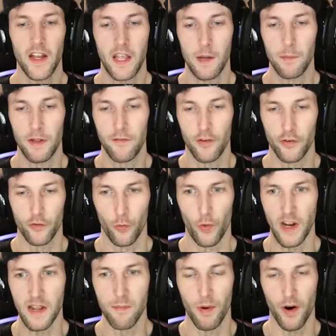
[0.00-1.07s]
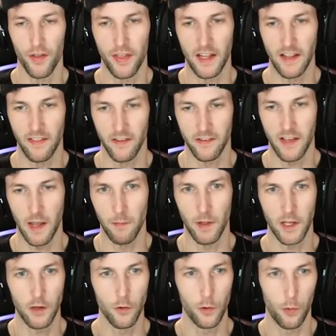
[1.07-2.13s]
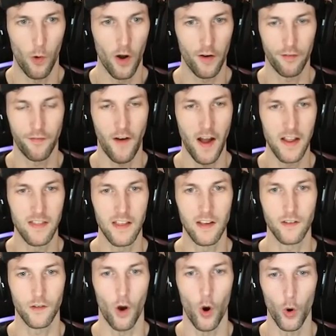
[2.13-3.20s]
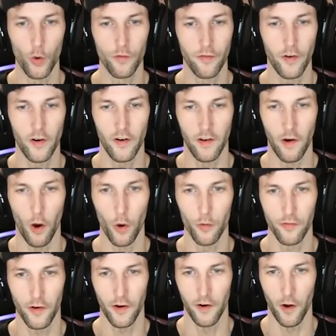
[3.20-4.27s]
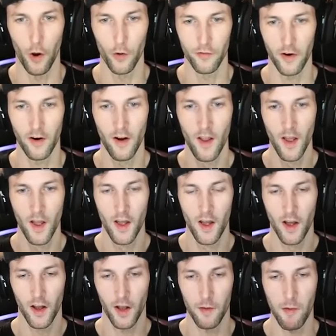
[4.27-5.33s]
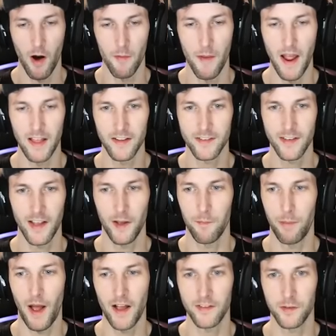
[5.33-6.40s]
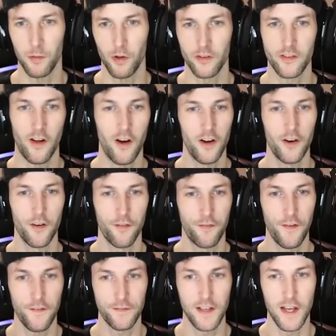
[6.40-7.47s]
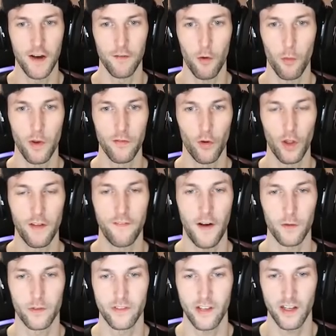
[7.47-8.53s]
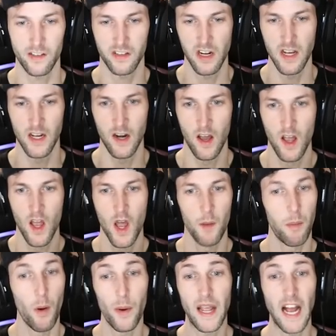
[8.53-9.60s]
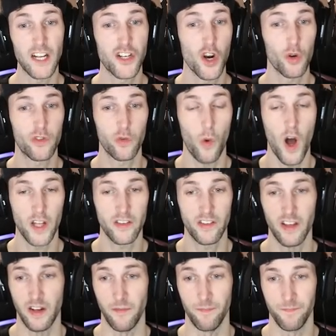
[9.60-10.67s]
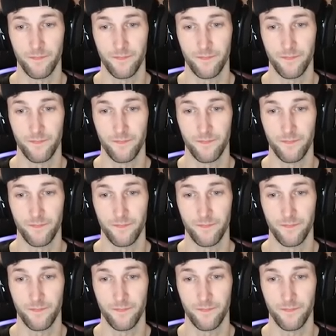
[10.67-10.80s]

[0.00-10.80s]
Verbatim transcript: I can't believe there's rebirthing in this game. Like, you would want to find these over and over and over. Come on, man, this is like impossible. There's 150 of them. We've only found 16, but we got Joe Swanson.